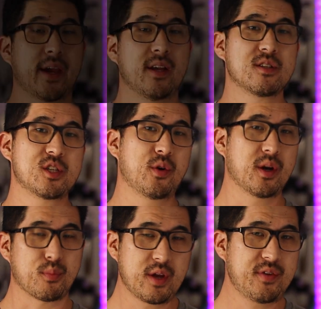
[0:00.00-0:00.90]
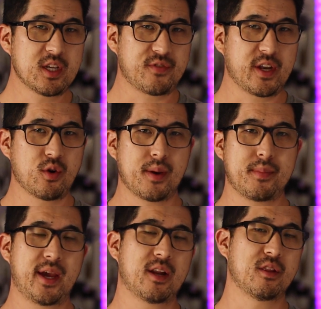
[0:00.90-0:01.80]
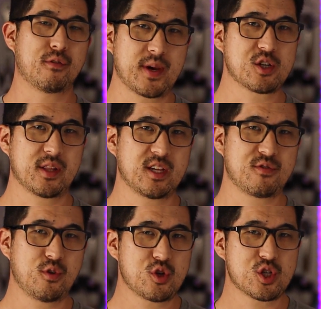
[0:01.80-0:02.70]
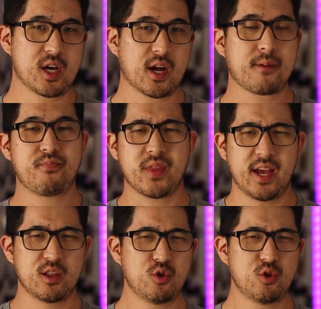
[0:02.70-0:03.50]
Okay, so in a previous video I made on Specialized FutureShock, I